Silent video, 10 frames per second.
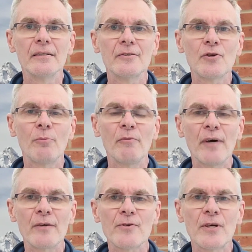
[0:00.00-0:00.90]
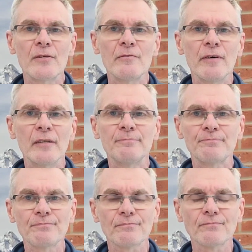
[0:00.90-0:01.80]
top of our sofa.
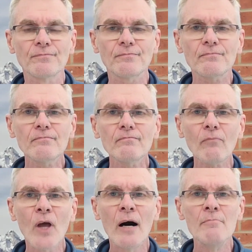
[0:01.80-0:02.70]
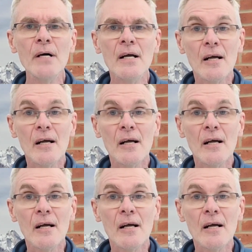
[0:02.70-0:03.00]
Um,